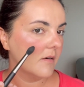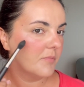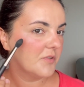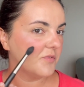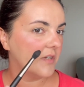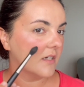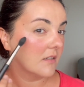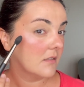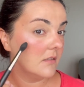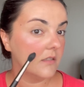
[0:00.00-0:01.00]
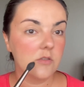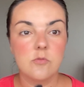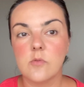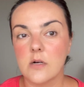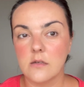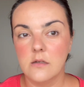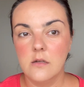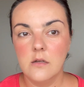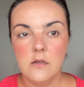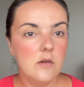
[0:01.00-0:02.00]
prefer this one
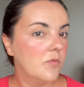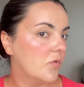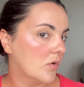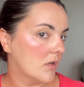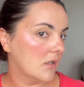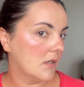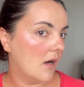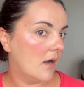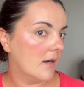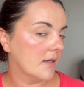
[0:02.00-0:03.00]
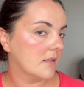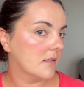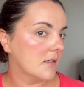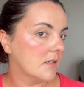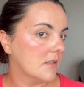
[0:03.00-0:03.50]
for an highlighter,